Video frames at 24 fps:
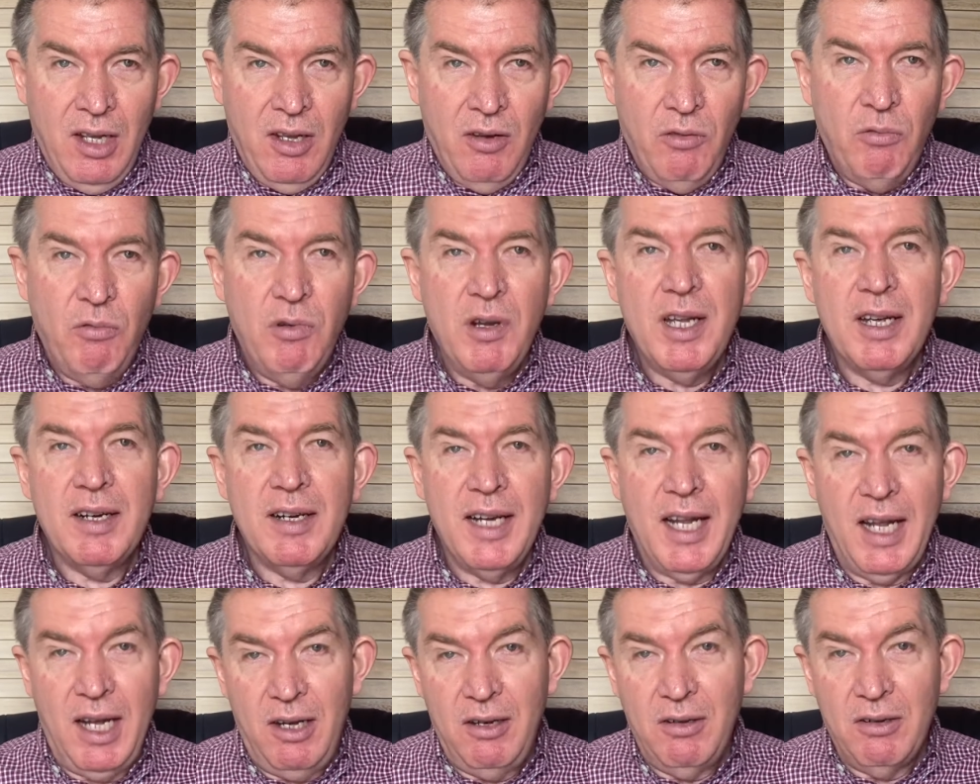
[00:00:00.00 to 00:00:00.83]
We are
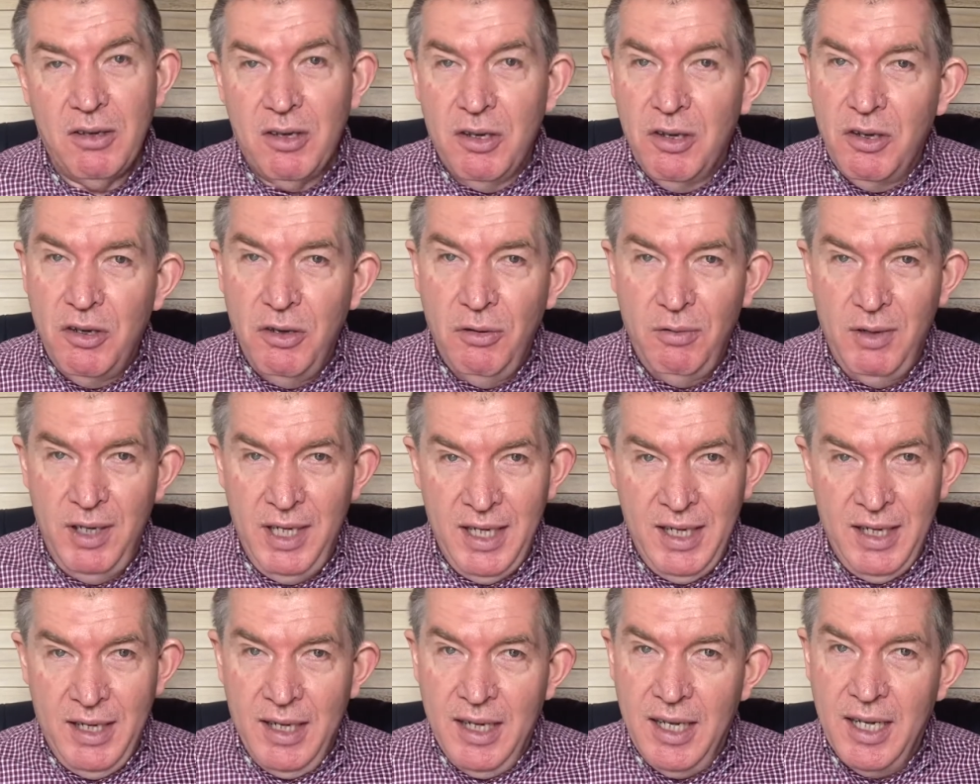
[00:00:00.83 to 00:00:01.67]
now
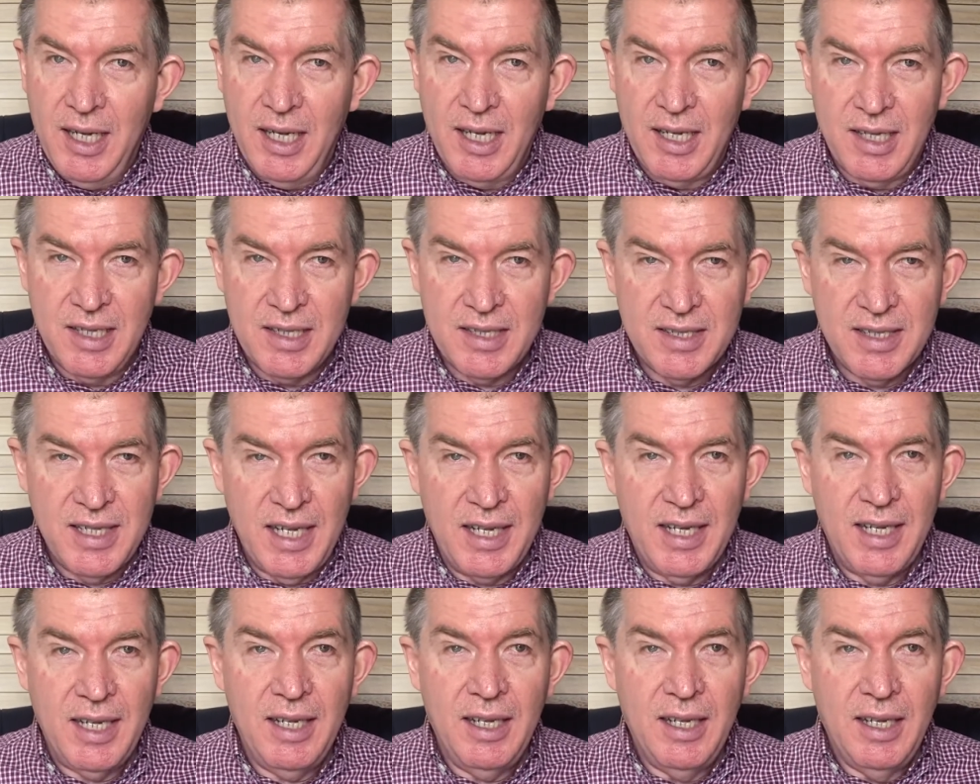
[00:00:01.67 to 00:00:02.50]
doing a
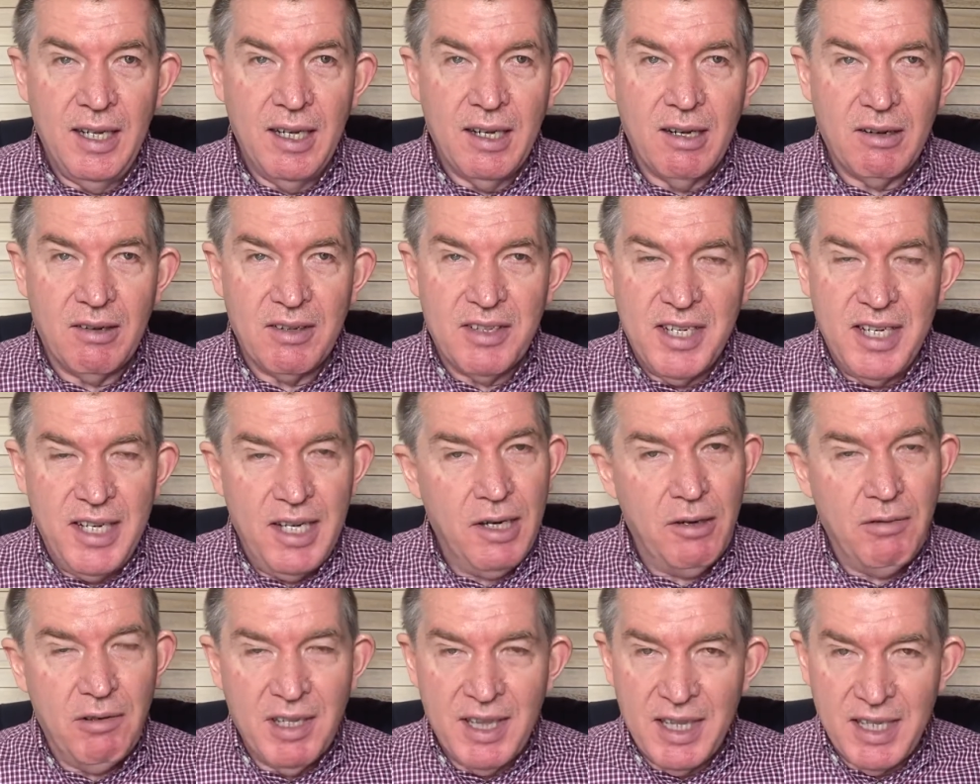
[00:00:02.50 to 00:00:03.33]
study,
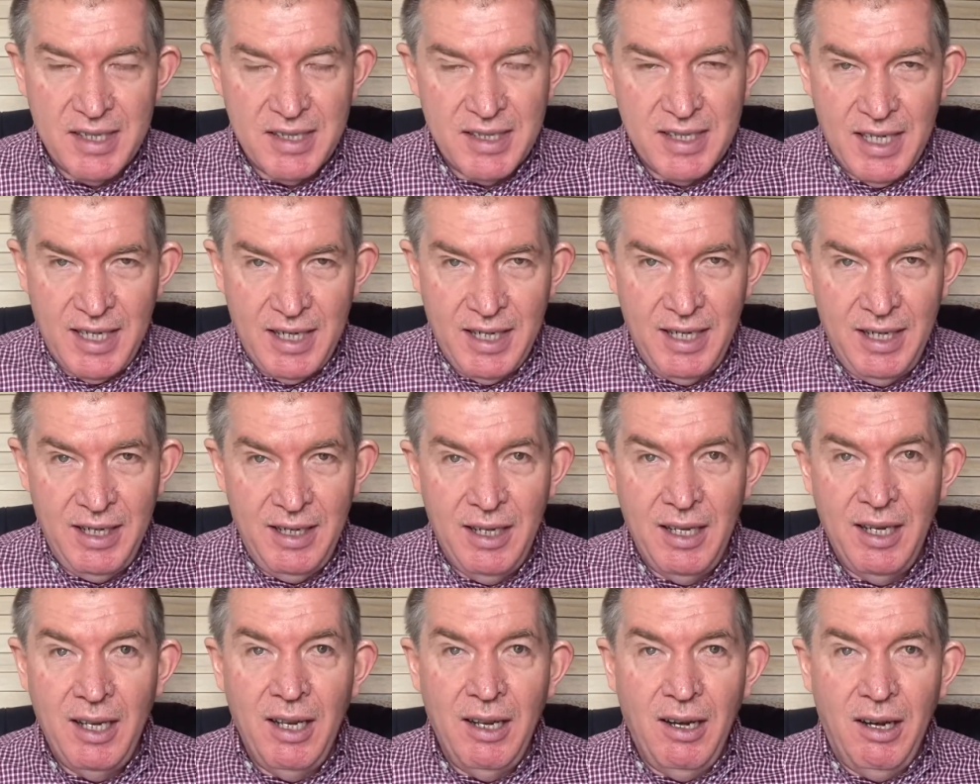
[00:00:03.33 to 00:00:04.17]
continuing the study
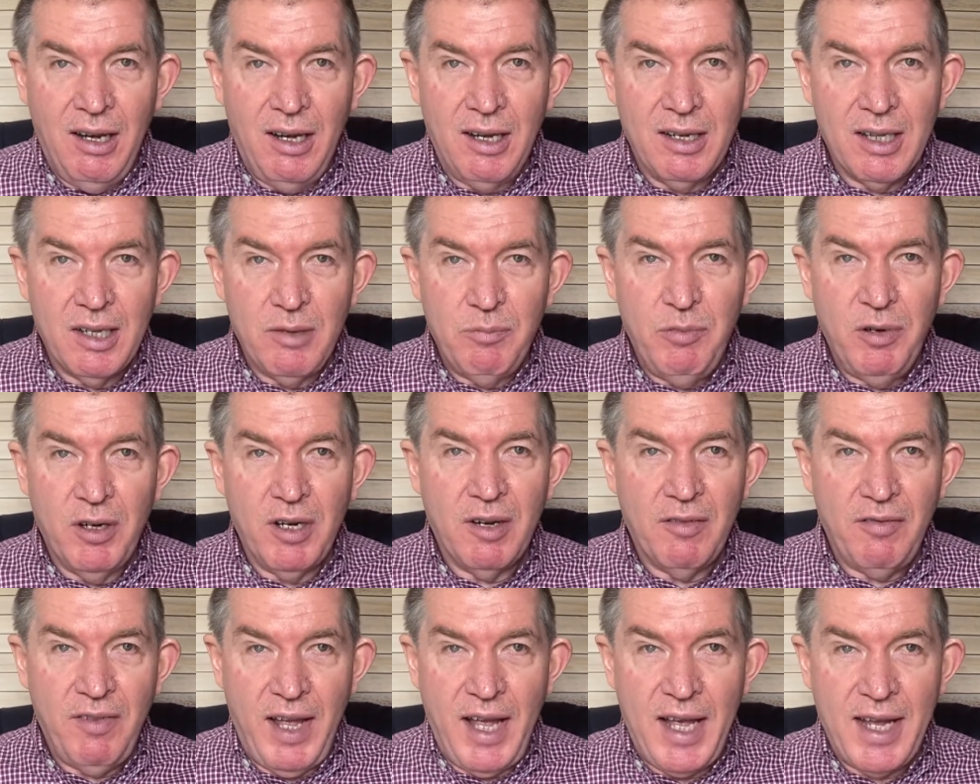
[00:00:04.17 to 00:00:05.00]
on the book
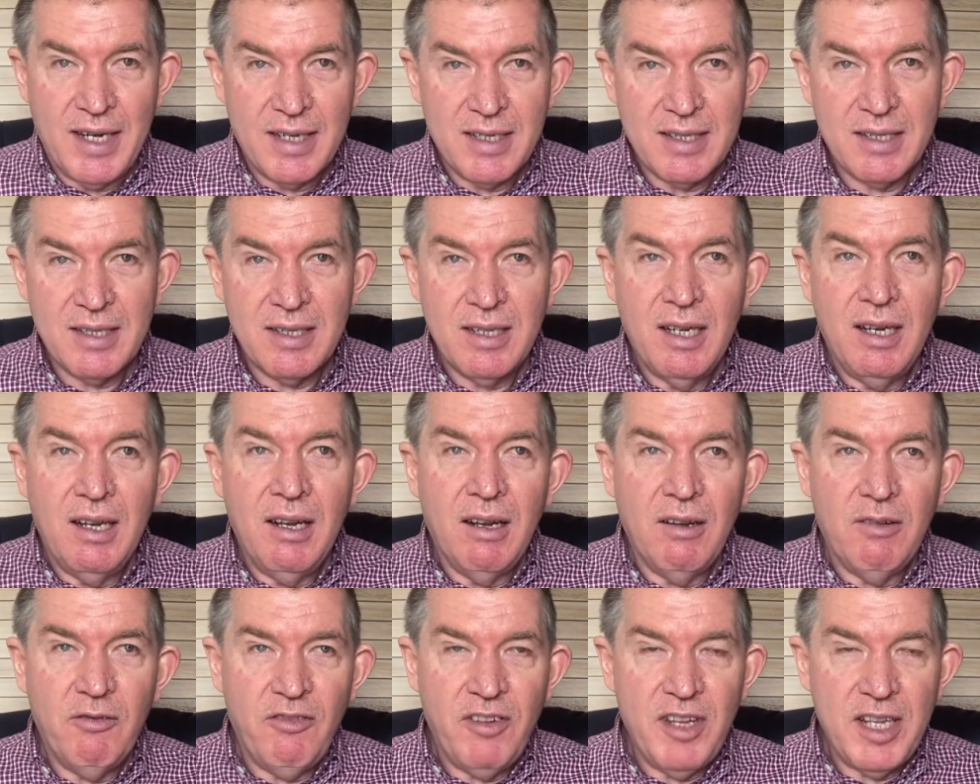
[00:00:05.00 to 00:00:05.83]
of Acts
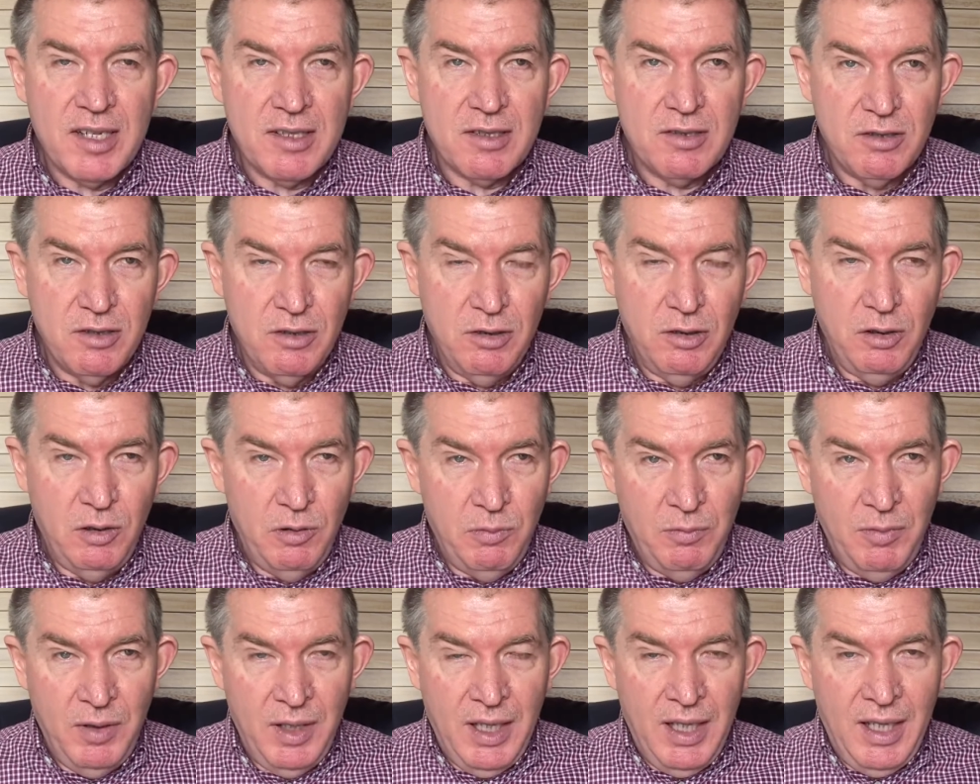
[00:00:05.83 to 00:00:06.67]
via
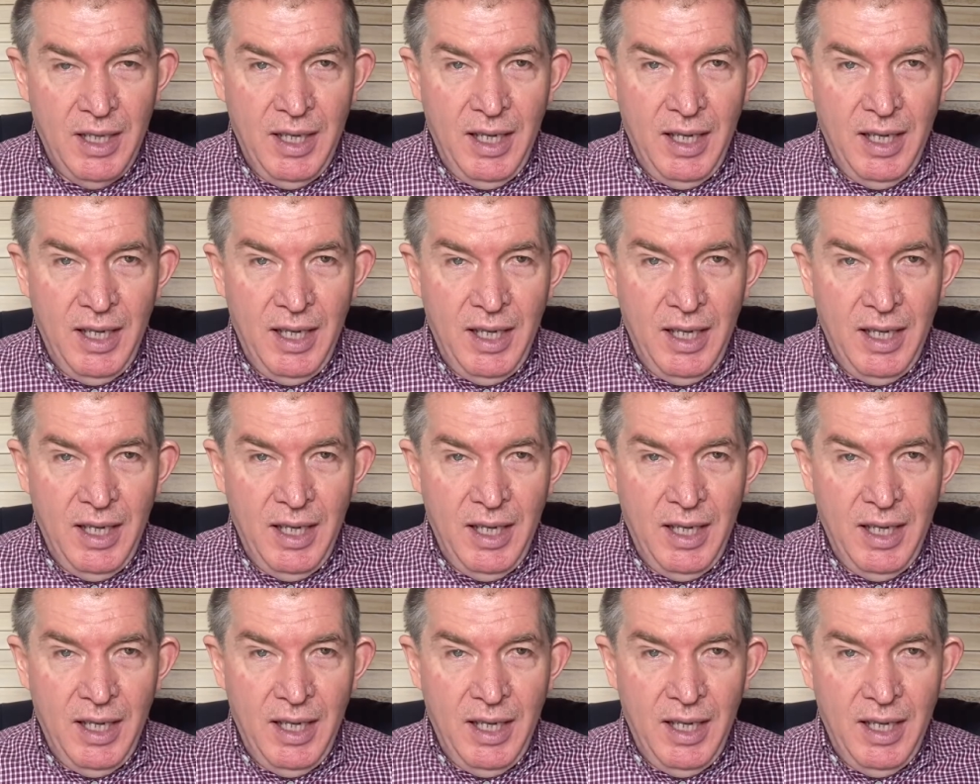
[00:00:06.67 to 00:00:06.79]
Zoom.